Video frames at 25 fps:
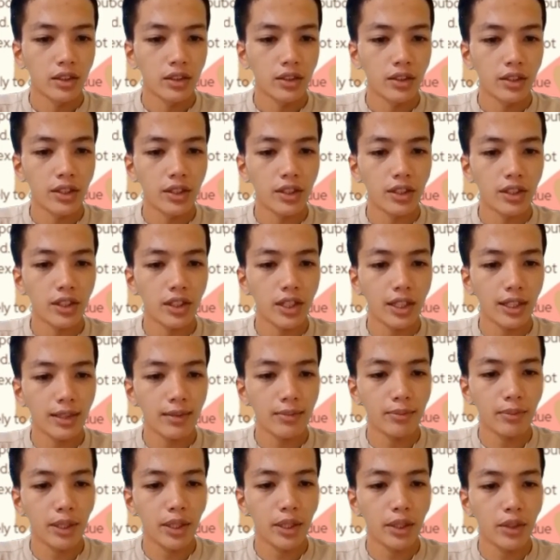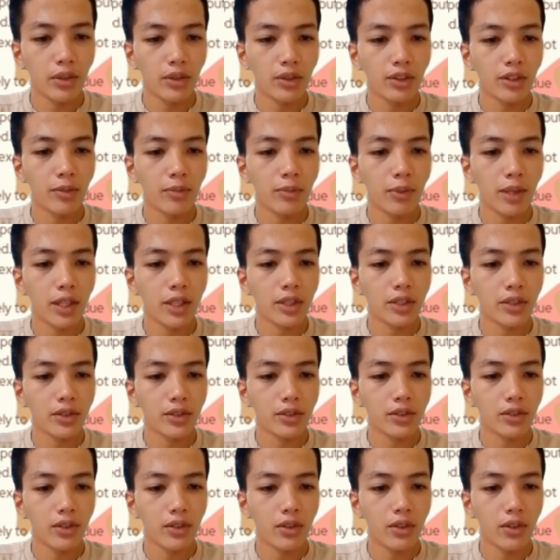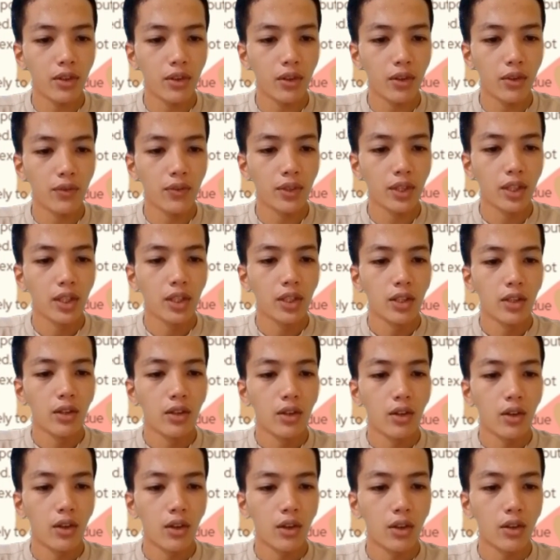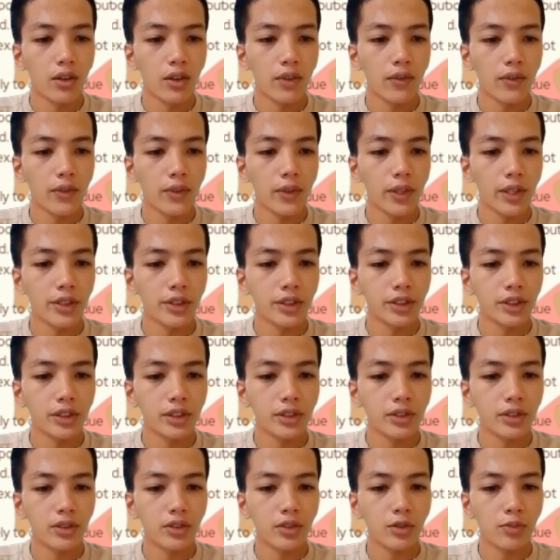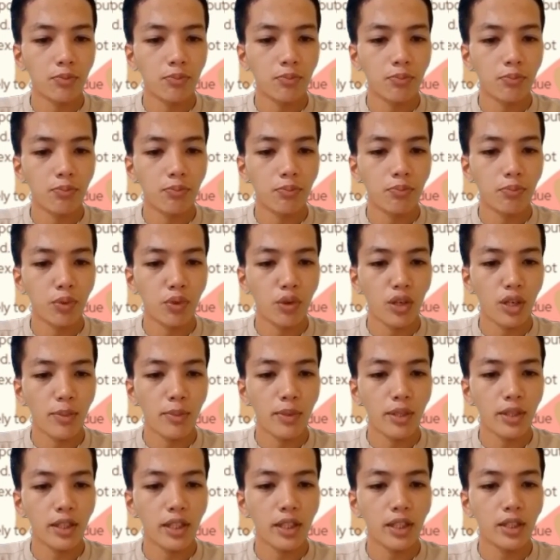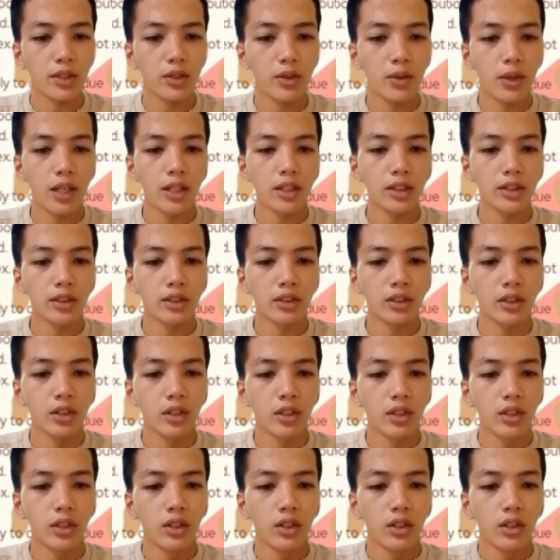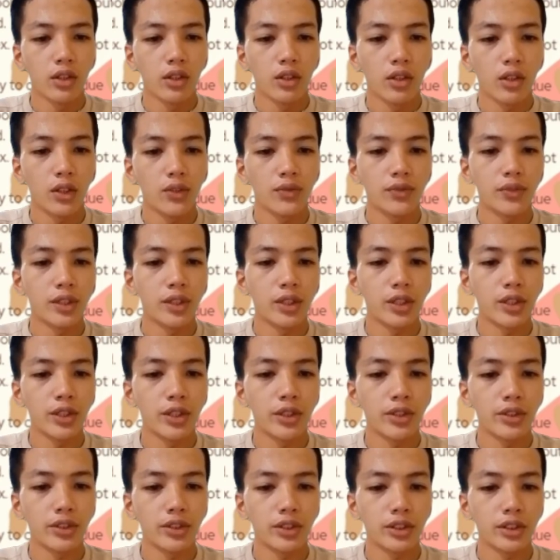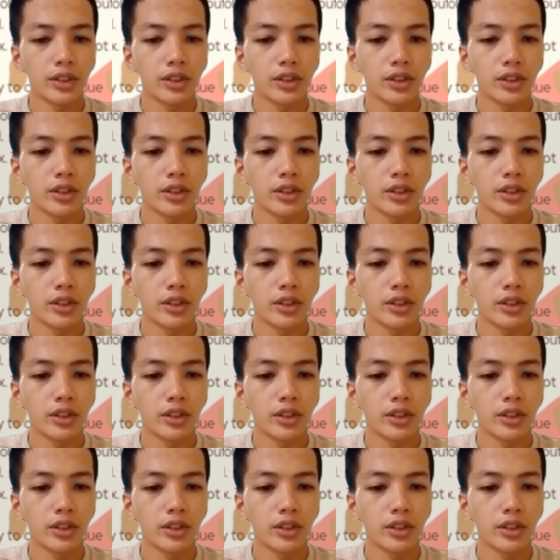There shall be no depiction of or reference to prohibited drugs or their use.